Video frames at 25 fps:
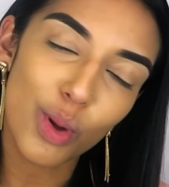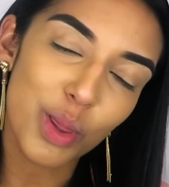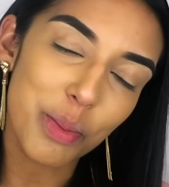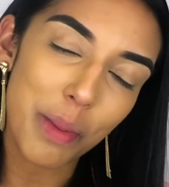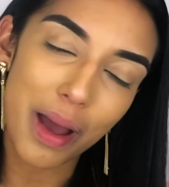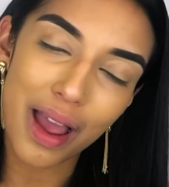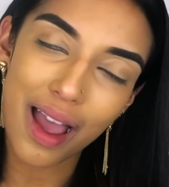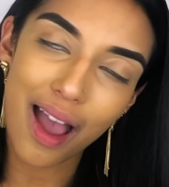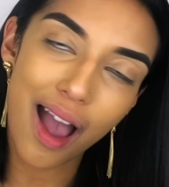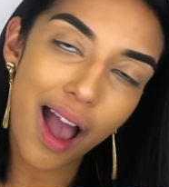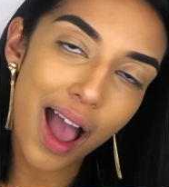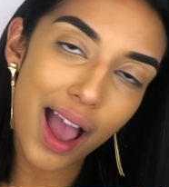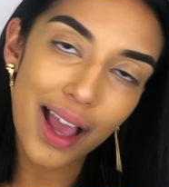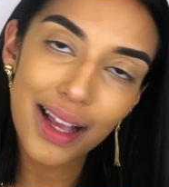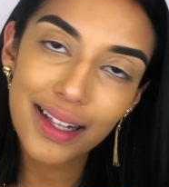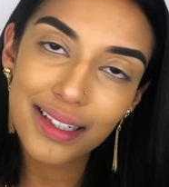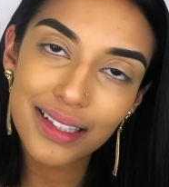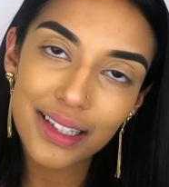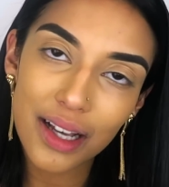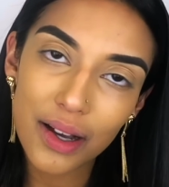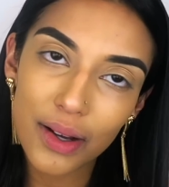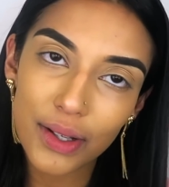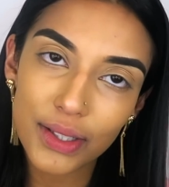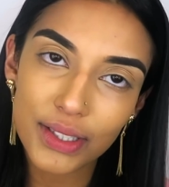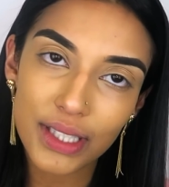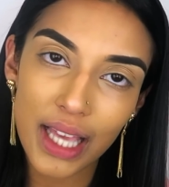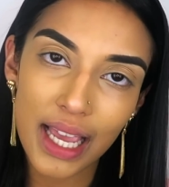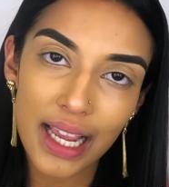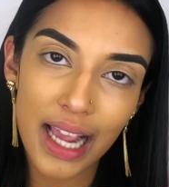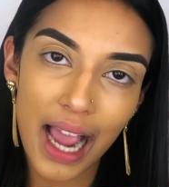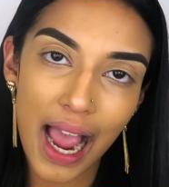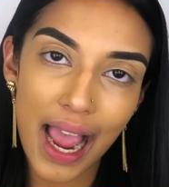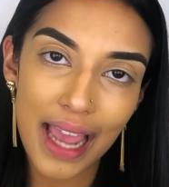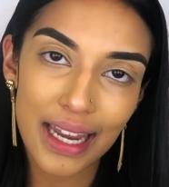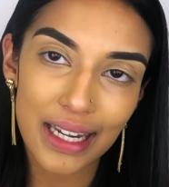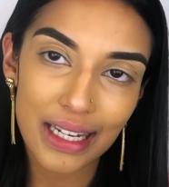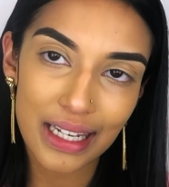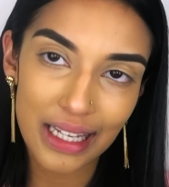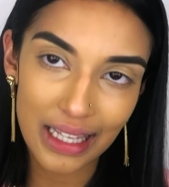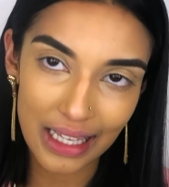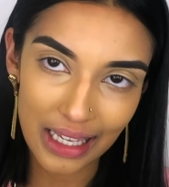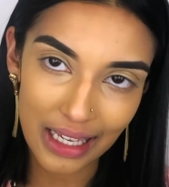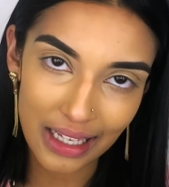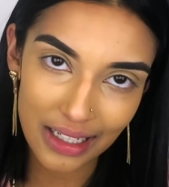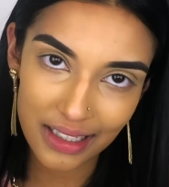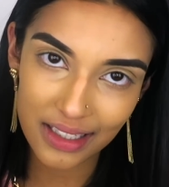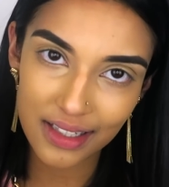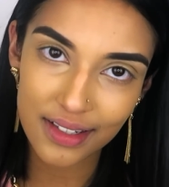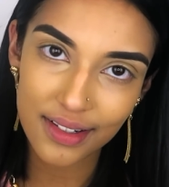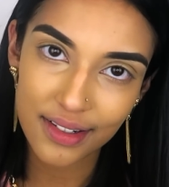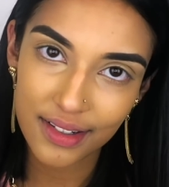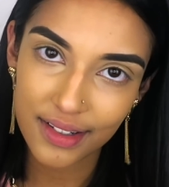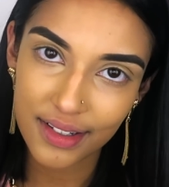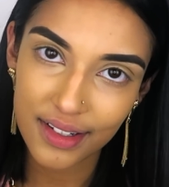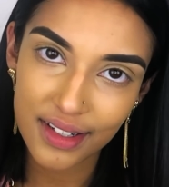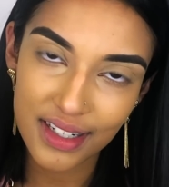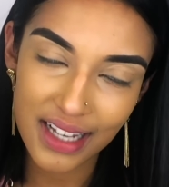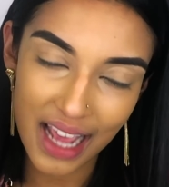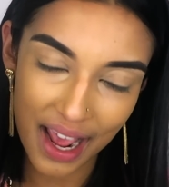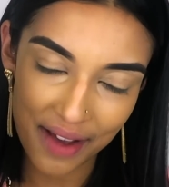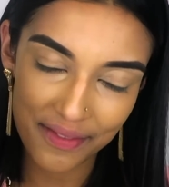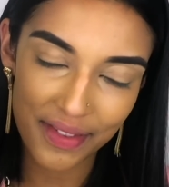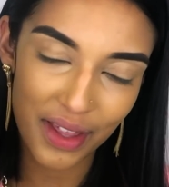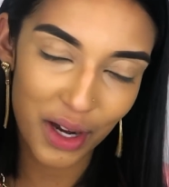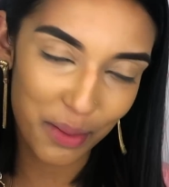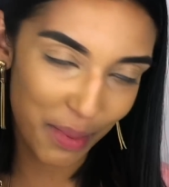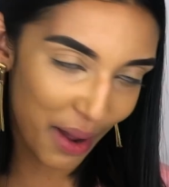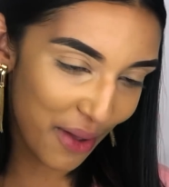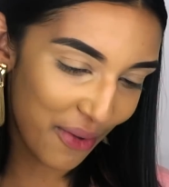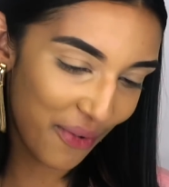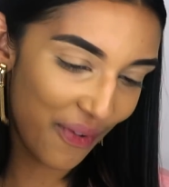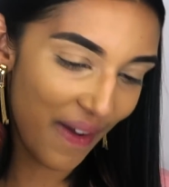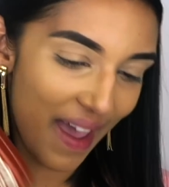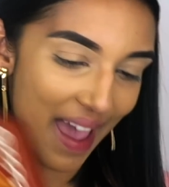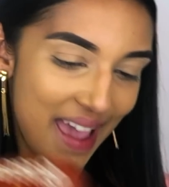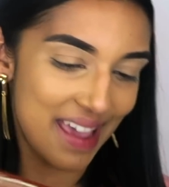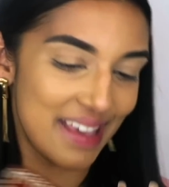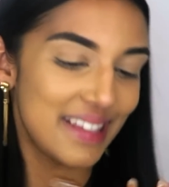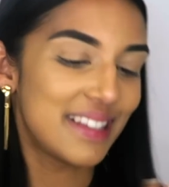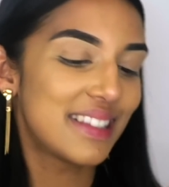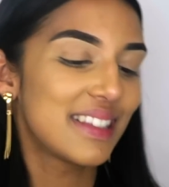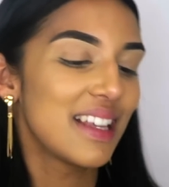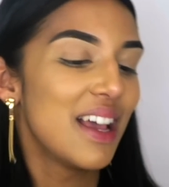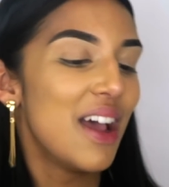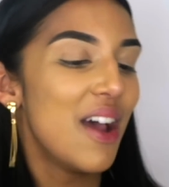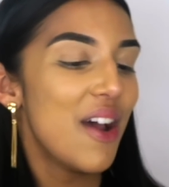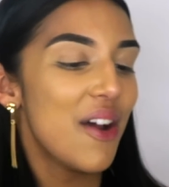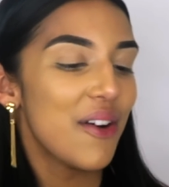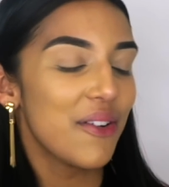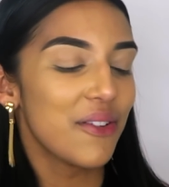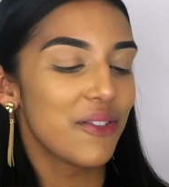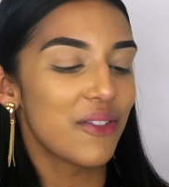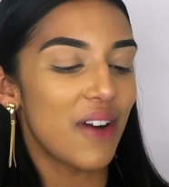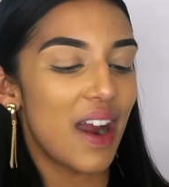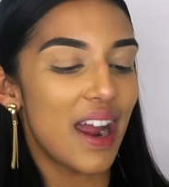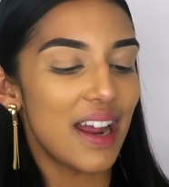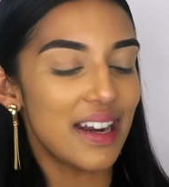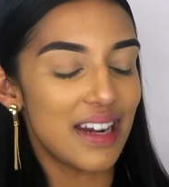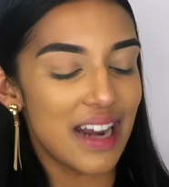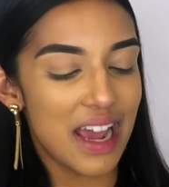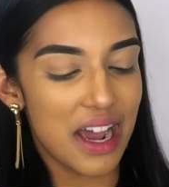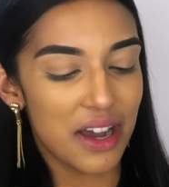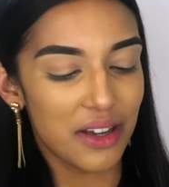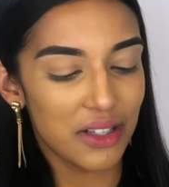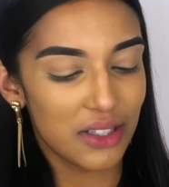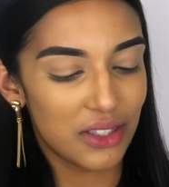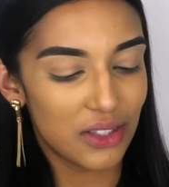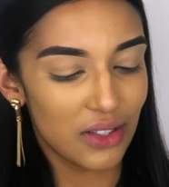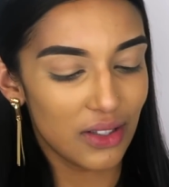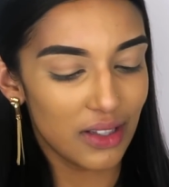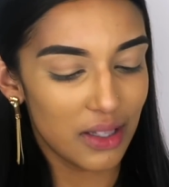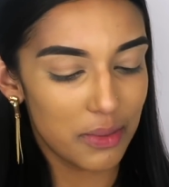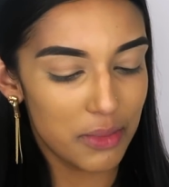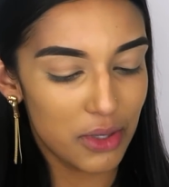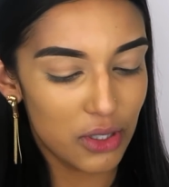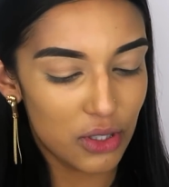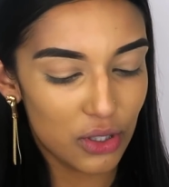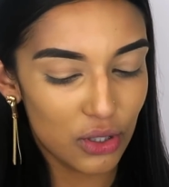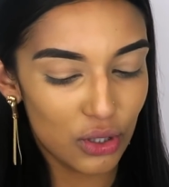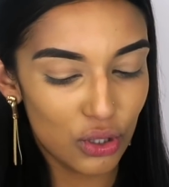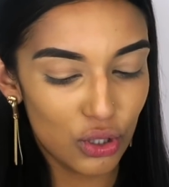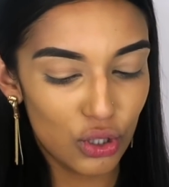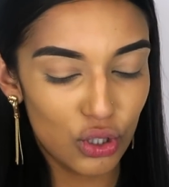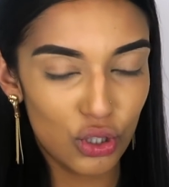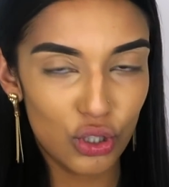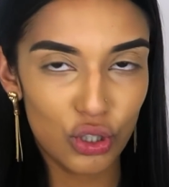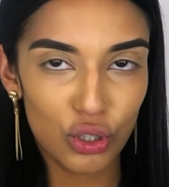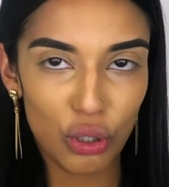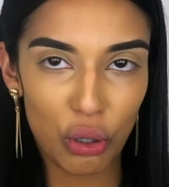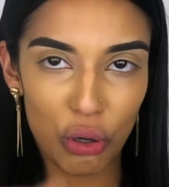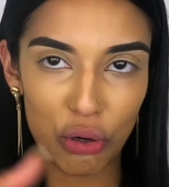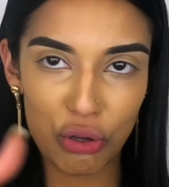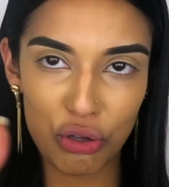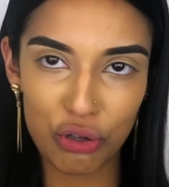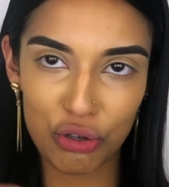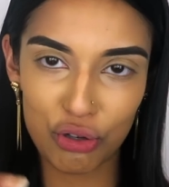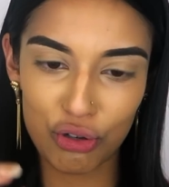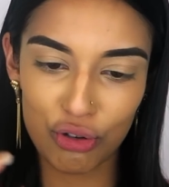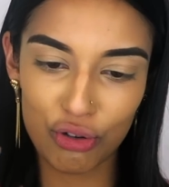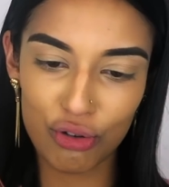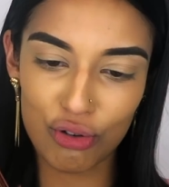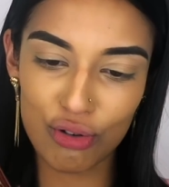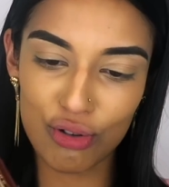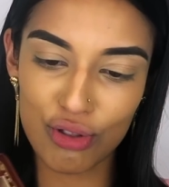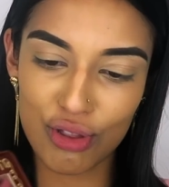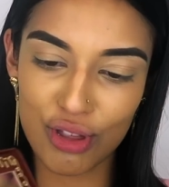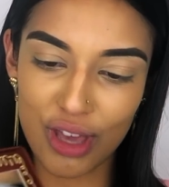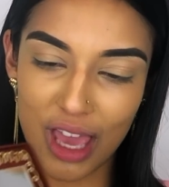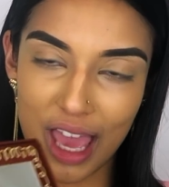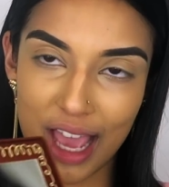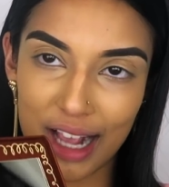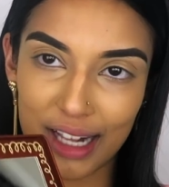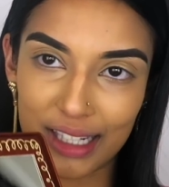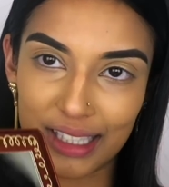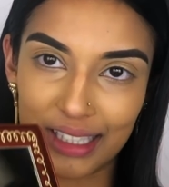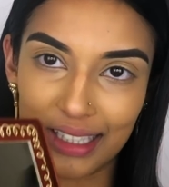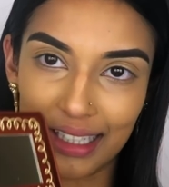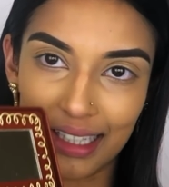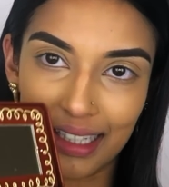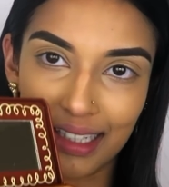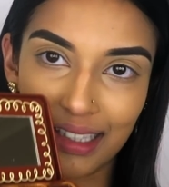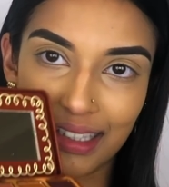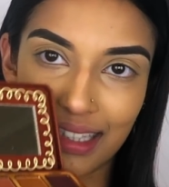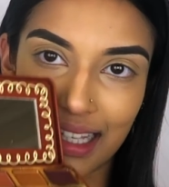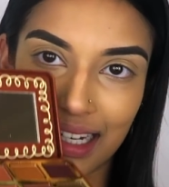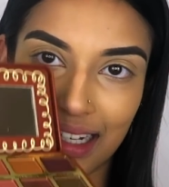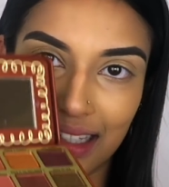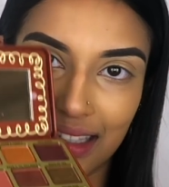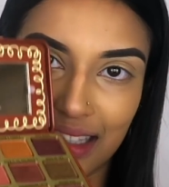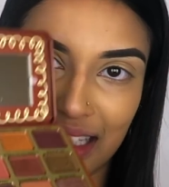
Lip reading: with my eyes, I was like, I need to have that on my face right now. So let me just show you the excellence that